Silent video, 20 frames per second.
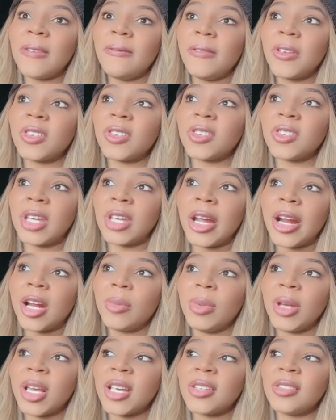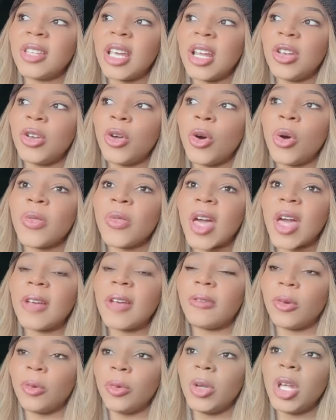They feel scared, because they know
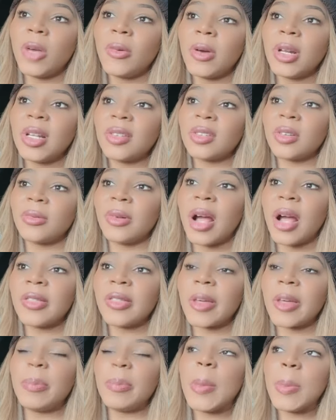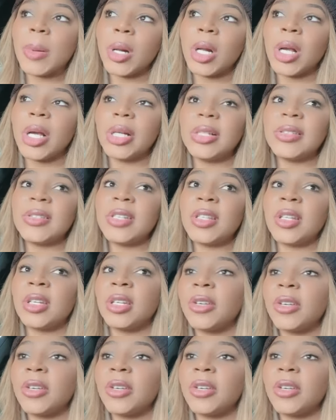that if a real one is around them, people are going to see the